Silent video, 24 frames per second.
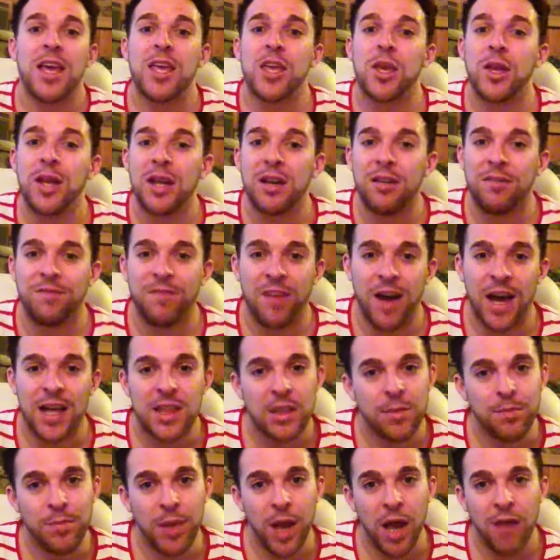You need to find
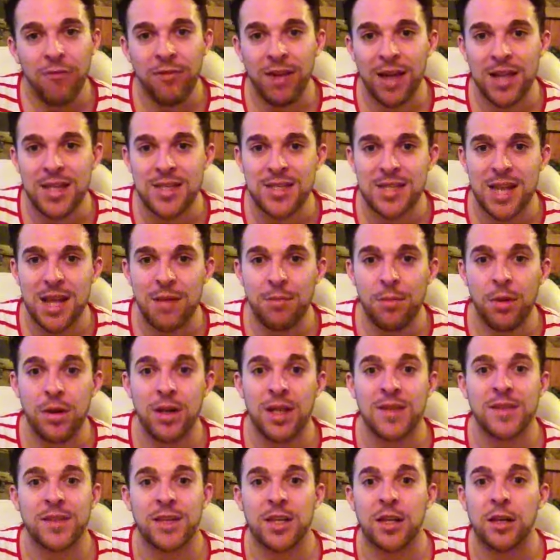the perfect entertainment
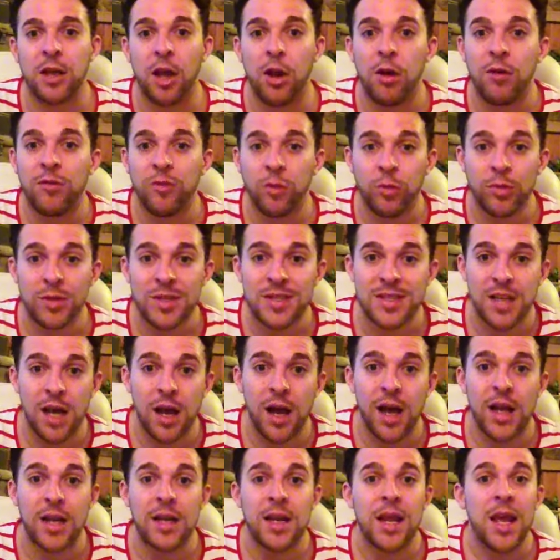that's going to go with your
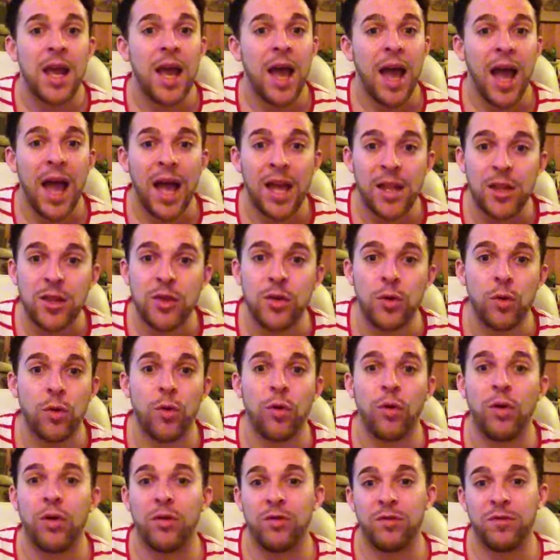design and
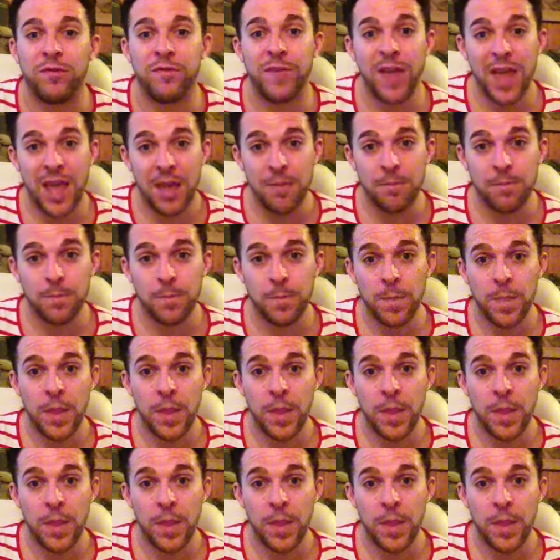your theme.